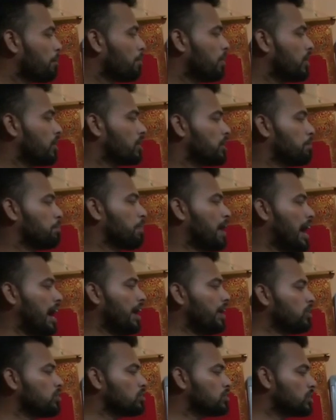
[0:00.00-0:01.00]
but the
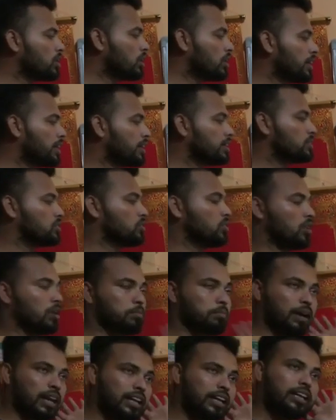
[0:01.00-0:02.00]
bad ozone is
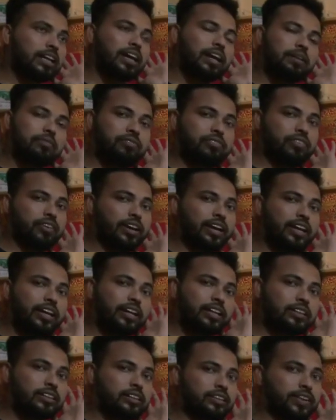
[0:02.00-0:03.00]
normally a
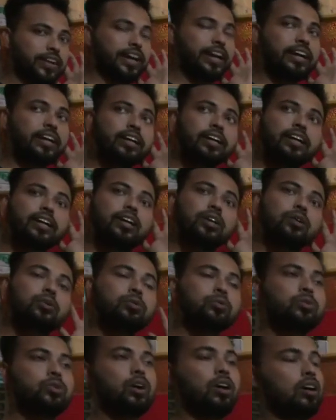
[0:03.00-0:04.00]
very threat
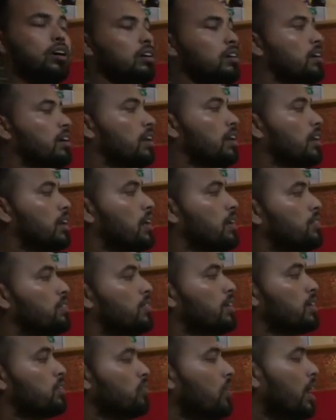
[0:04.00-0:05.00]
to the
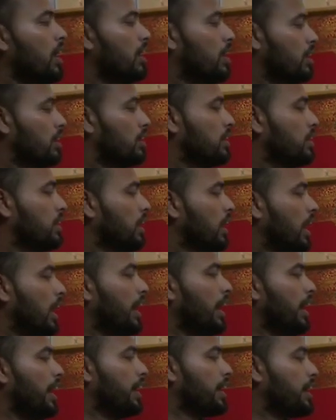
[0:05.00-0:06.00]
living world.
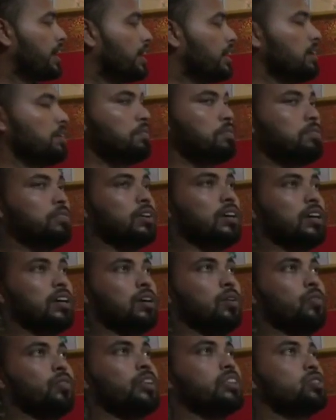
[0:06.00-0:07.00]
If
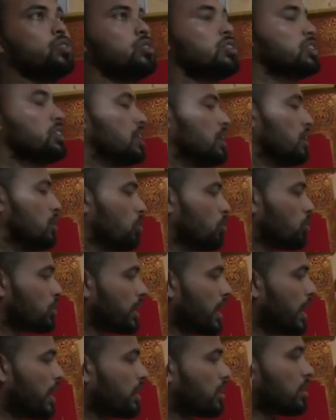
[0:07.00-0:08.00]
we should know
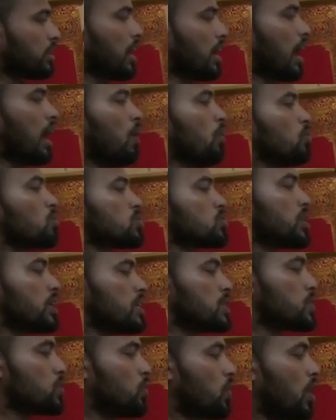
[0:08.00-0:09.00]
that how ozone
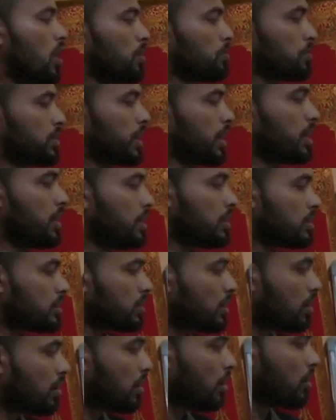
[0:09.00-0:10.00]
is formed, then
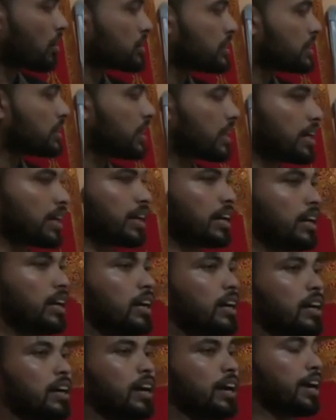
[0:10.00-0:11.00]
the oxygen
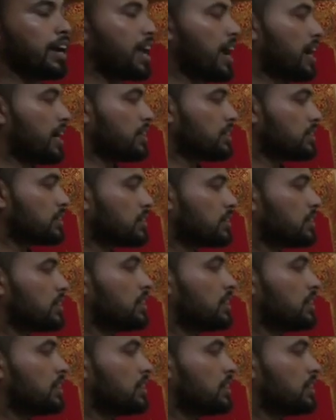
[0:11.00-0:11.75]
gas,